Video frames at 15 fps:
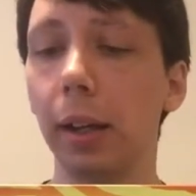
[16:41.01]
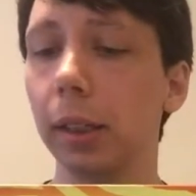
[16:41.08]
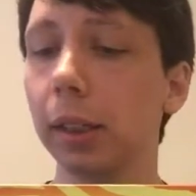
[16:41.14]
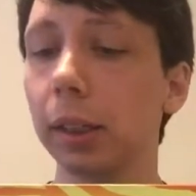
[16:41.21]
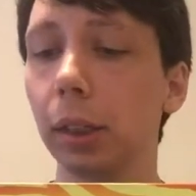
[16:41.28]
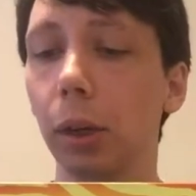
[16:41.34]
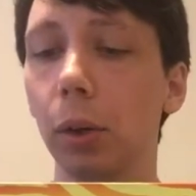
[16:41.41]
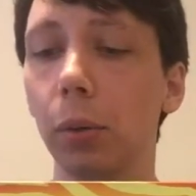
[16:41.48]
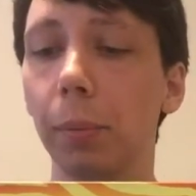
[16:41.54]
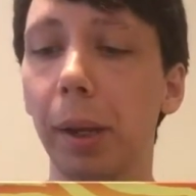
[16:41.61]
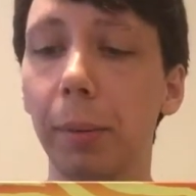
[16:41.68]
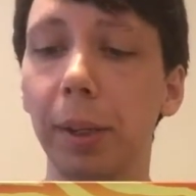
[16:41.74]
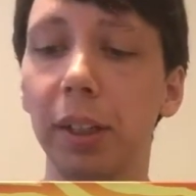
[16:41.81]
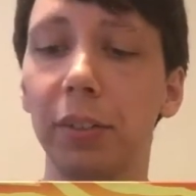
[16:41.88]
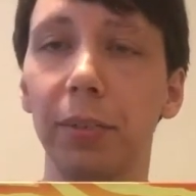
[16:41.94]
so
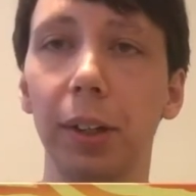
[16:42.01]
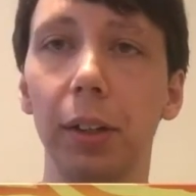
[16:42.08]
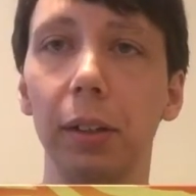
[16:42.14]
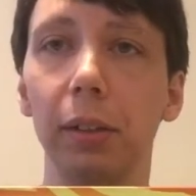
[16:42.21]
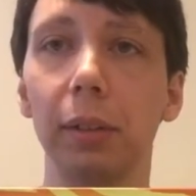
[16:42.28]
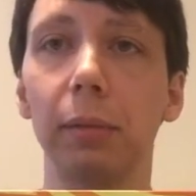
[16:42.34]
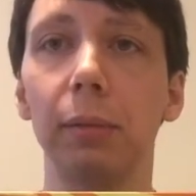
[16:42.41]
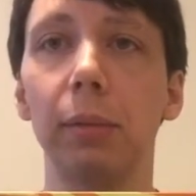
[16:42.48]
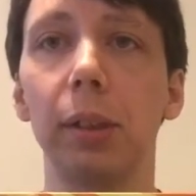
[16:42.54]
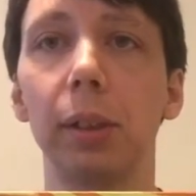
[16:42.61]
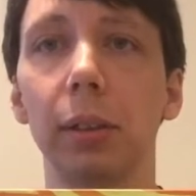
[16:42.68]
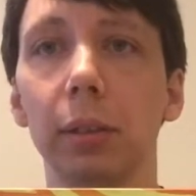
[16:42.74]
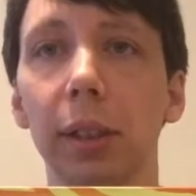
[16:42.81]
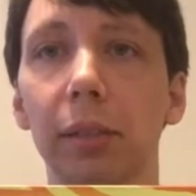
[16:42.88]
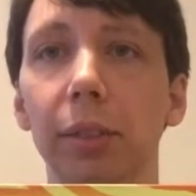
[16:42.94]
maybe it's fair
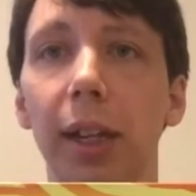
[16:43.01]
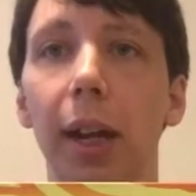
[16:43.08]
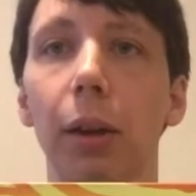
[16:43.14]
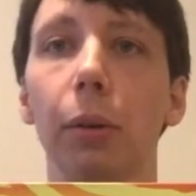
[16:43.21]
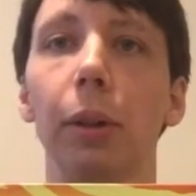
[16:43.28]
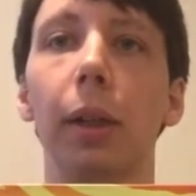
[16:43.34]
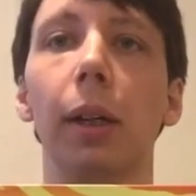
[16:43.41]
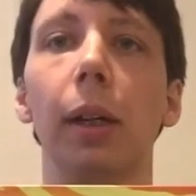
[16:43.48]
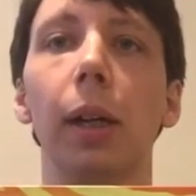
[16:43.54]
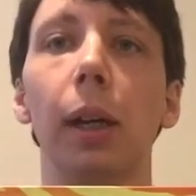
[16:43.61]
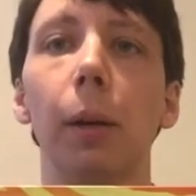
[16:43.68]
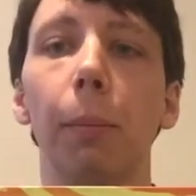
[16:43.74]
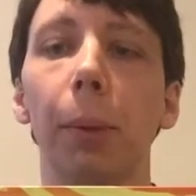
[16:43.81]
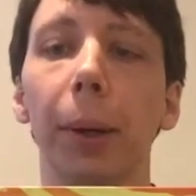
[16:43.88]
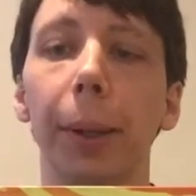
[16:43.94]
to leave it out.
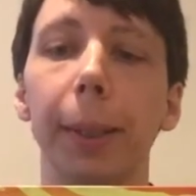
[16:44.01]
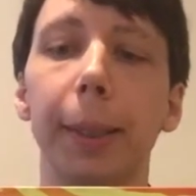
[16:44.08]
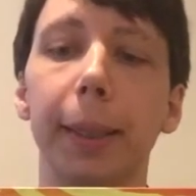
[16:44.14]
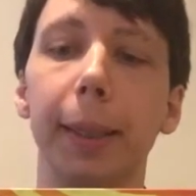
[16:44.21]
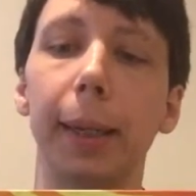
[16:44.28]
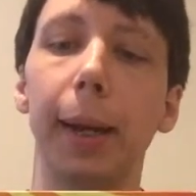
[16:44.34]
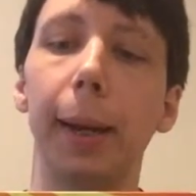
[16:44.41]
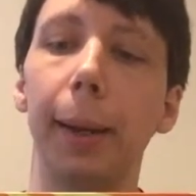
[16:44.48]
But